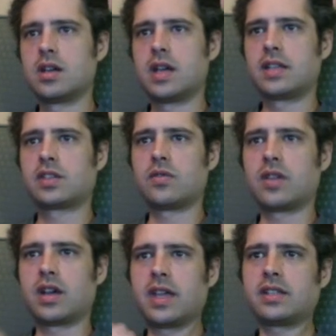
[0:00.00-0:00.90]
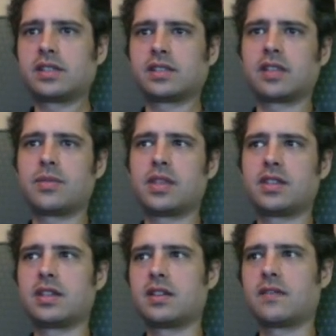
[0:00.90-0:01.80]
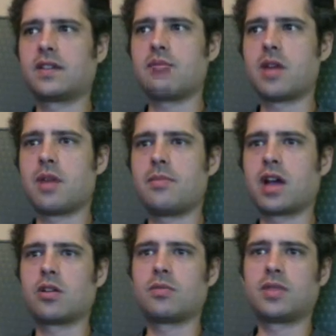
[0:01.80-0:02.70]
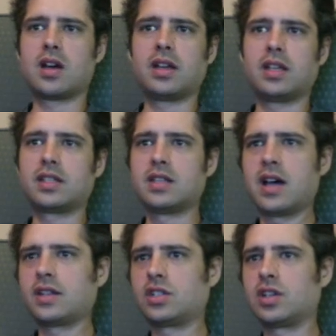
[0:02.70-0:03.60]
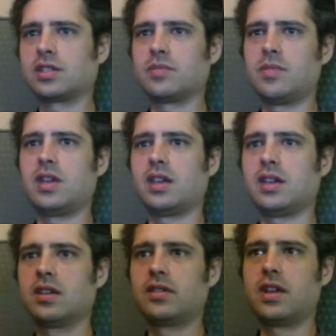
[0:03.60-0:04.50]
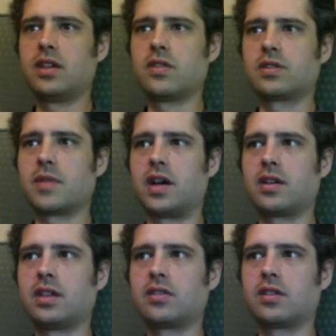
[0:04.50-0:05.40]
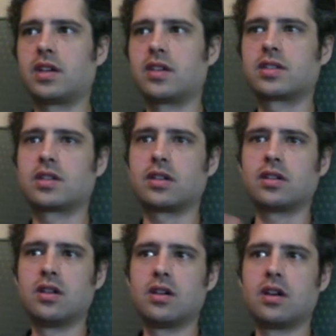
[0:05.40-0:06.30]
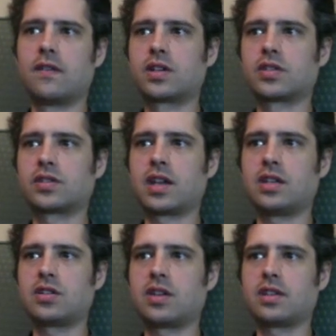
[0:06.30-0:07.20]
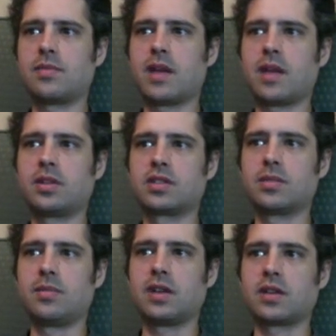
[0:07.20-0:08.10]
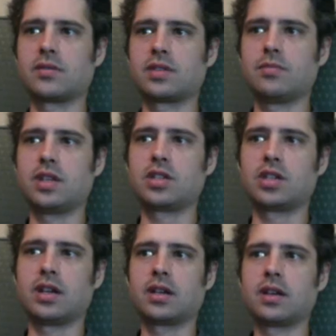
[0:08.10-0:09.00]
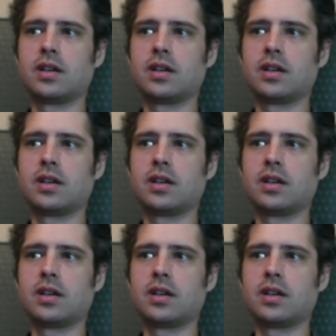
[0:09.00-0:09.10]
And so there is something significant about Back of Beyond. It's not just me that knows about it either. Here's the official San Andreas map. Here's the beach I was mentioning.